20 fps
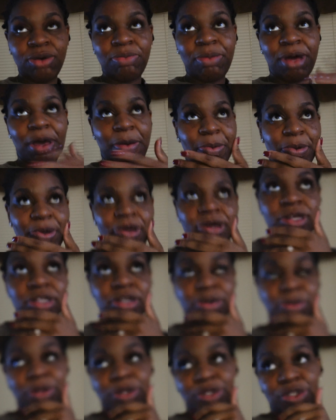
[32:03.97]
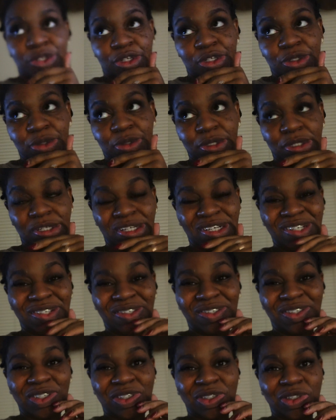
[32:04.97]
Maybe tomorrow's Christmas. I don't
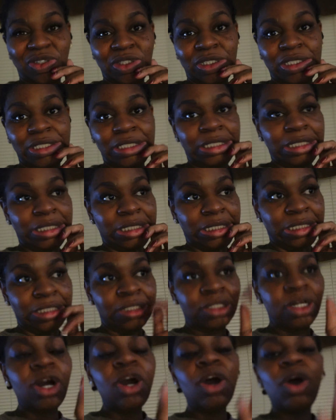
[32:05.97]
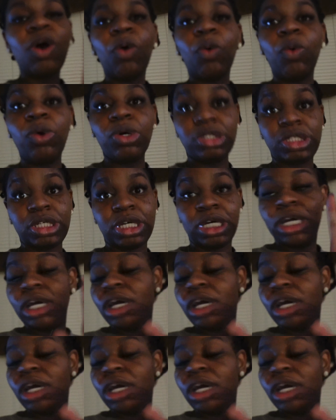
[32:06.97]
know. We'll see.